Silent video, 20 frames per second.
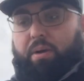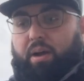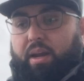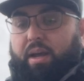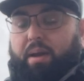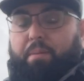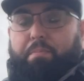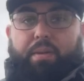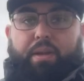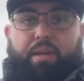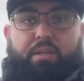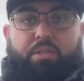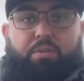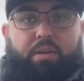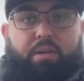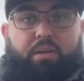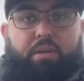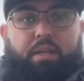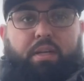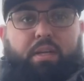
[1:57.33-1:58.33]
amp in as
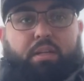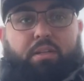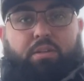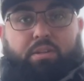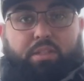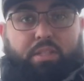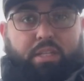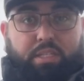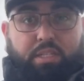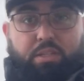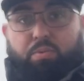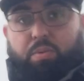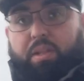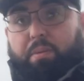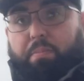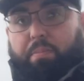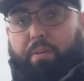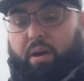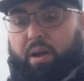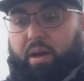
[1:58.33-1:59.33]
well. So this is what the
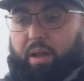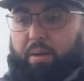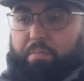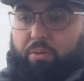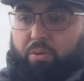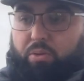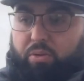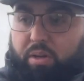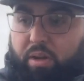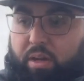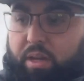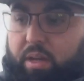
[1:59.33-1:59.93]
pile amp looks like.